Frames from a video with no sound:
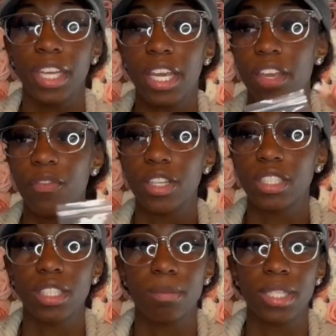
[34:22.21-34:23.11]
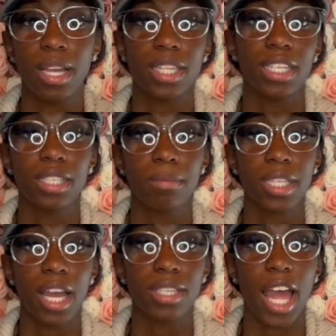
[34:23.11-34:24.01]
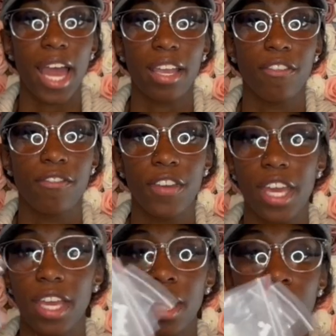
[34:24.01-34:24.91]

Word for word: even sometimes like sometimes i can fit